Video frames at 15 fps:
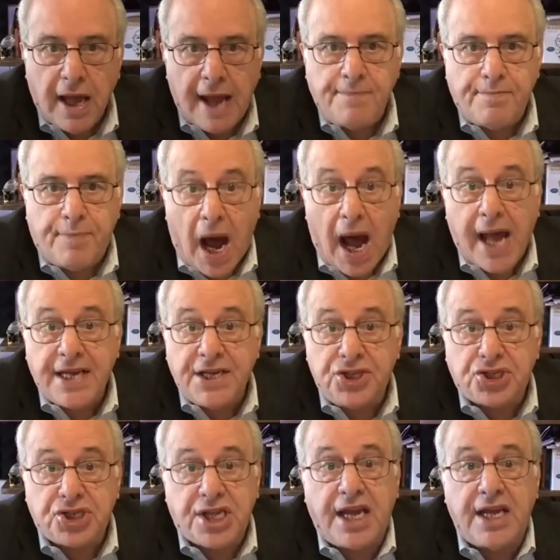and buy
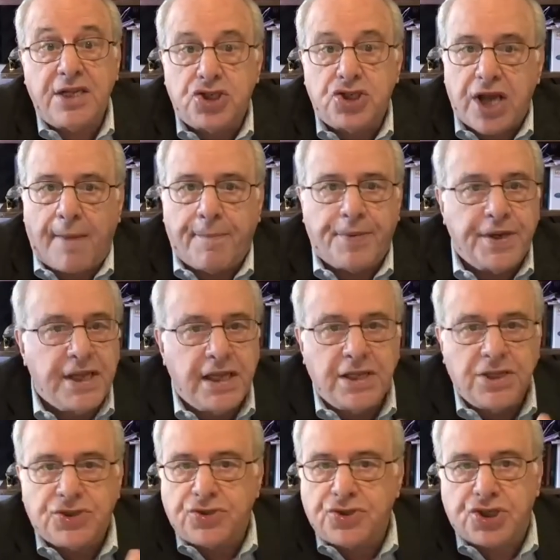instead
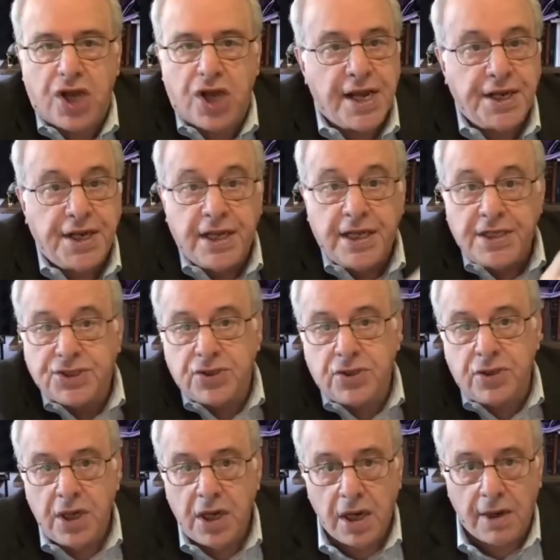Japanese or Chinese
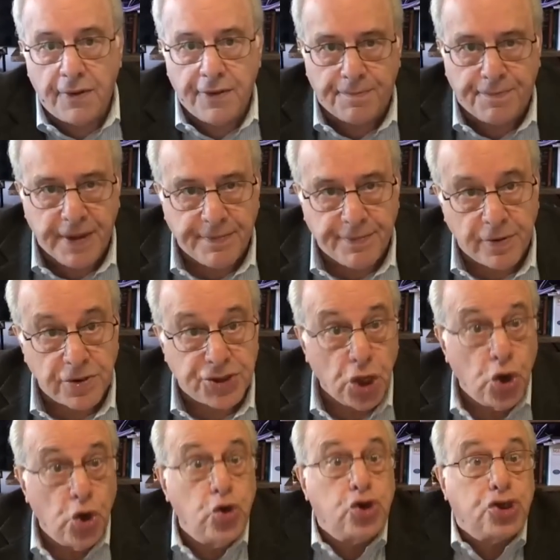or other people's
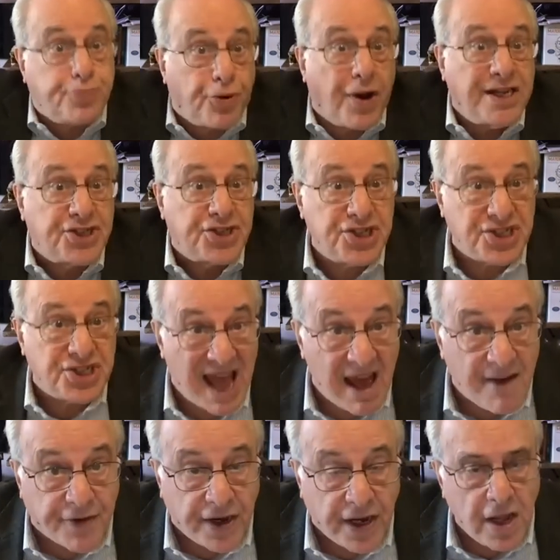whose prices
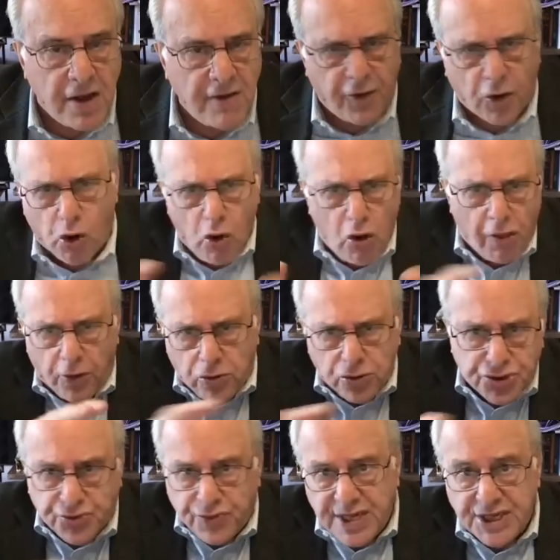haven't. For all
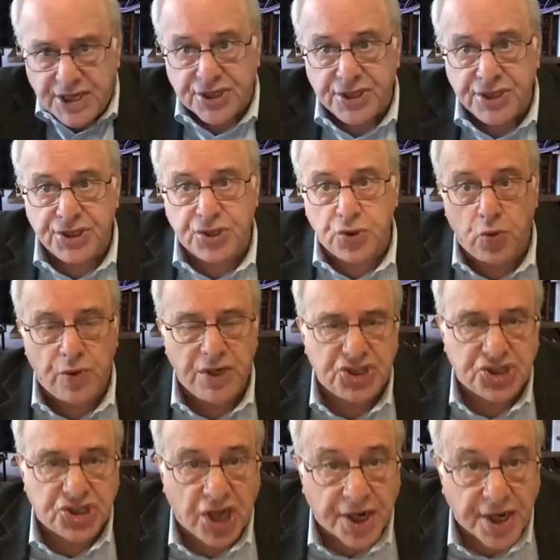those reasons, we
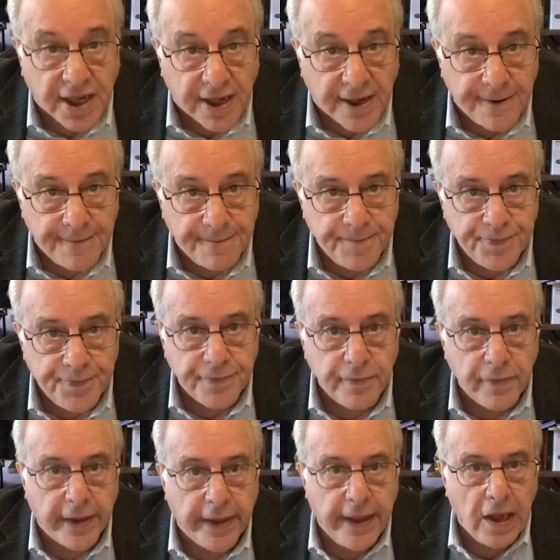study it.
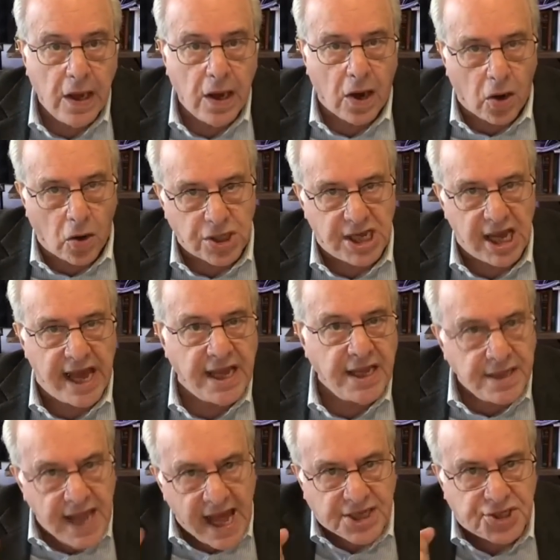
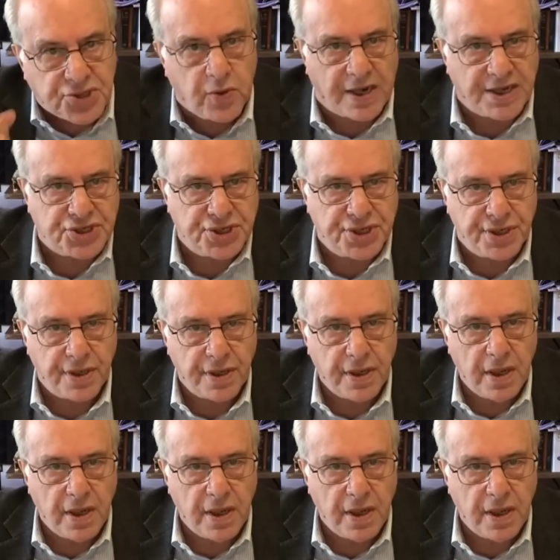Okay, next question.